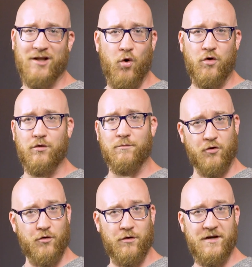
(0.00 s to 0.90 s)
local
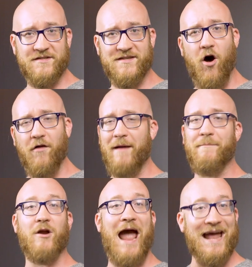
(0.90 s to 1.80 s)
breweries, all that
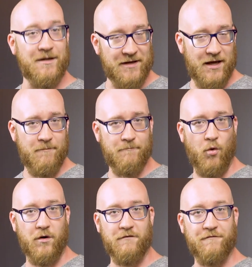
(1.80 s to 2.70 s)
beer had to be
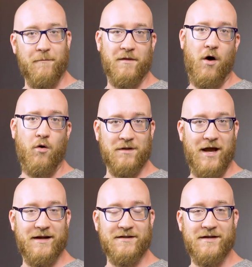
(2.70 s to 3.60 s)
imported from the
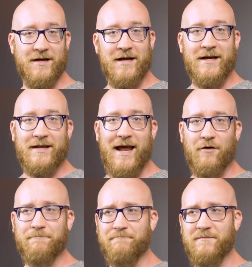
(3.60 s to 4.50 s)
homeland.
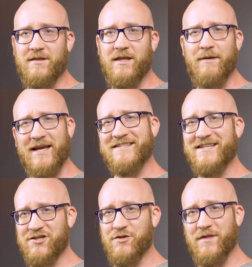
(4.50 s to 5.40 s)
Now, the biggest
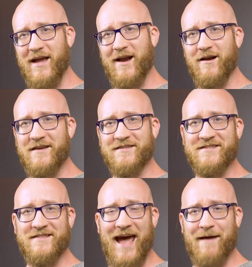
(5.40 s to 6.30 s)
issue there
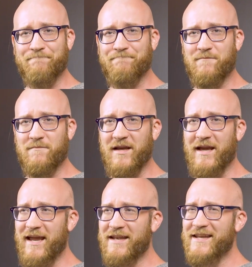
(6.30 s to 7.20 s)
is that
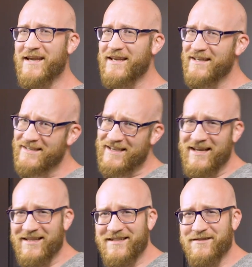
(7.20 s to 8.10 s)
India,
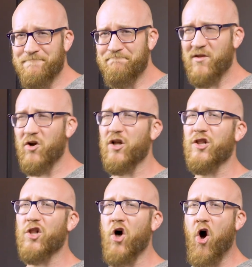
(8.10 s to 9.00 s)
England, they're a
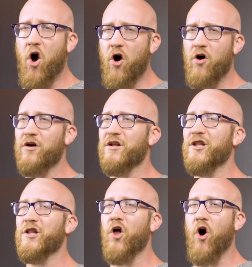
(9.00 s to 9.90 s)
long,
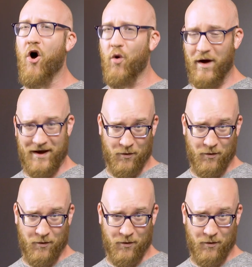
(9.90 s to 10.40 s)
long way